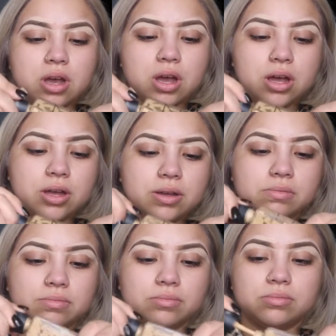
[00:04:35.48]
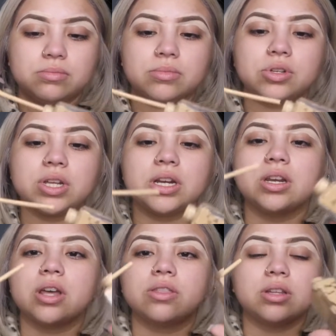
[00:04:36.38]
There's like
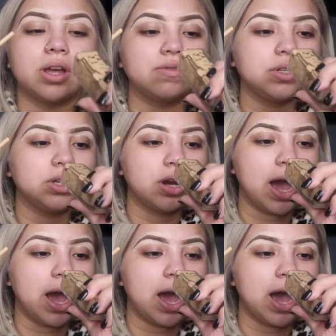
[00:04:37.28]
nothing left in here.